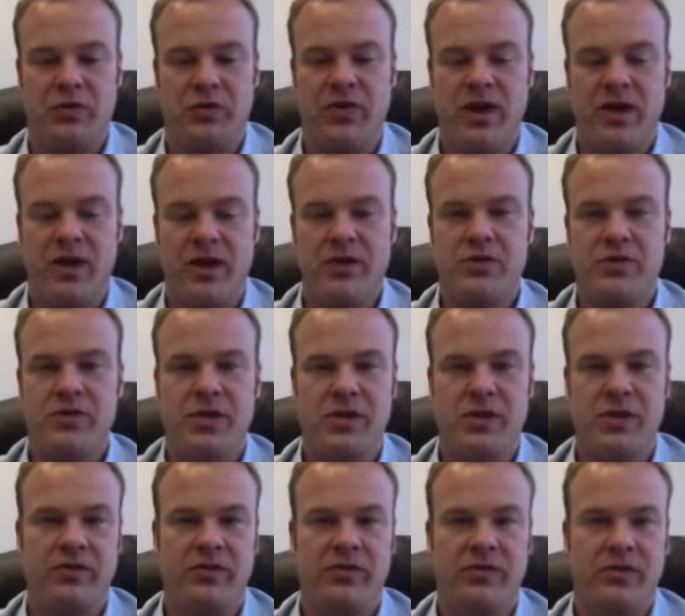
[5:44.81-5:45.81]
find
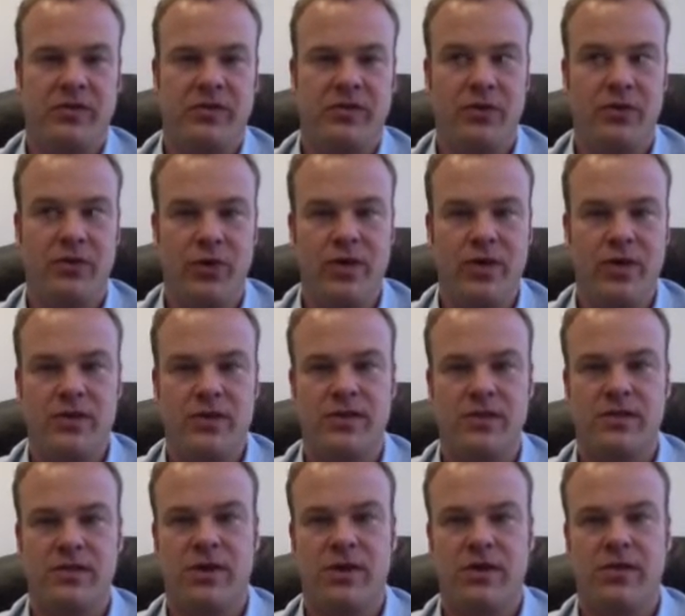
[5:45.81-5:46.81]
yourself at certain points
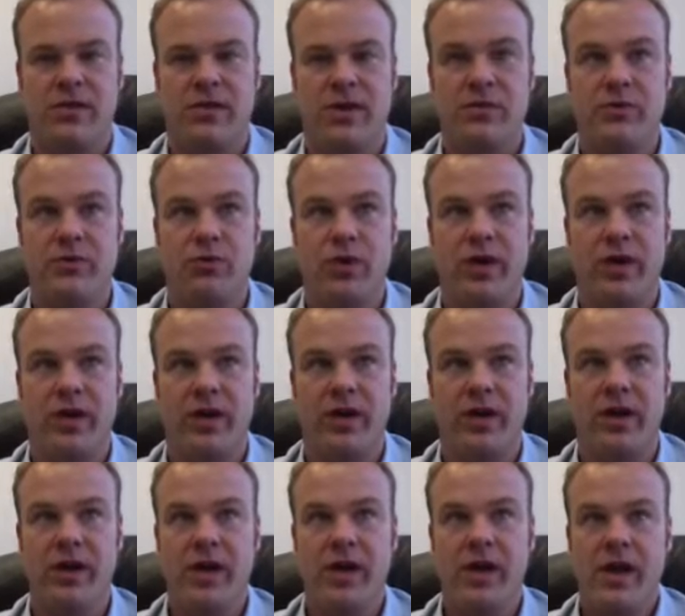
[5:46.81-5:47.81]
in startups
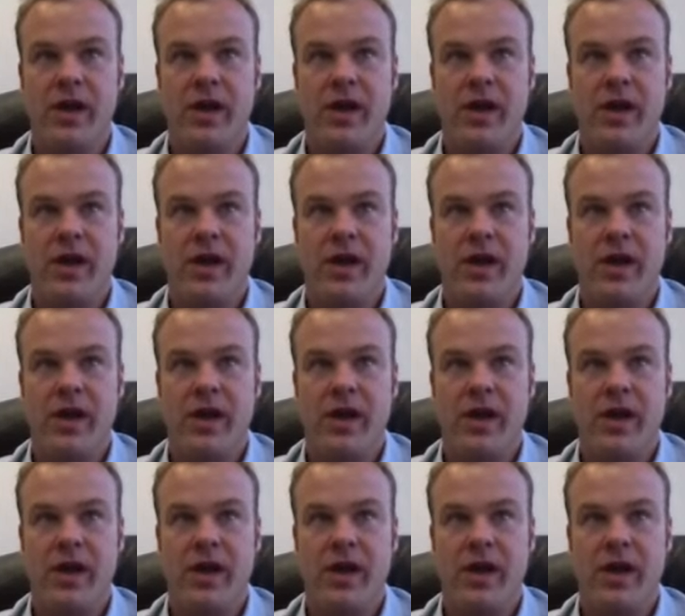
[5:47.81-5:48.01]
where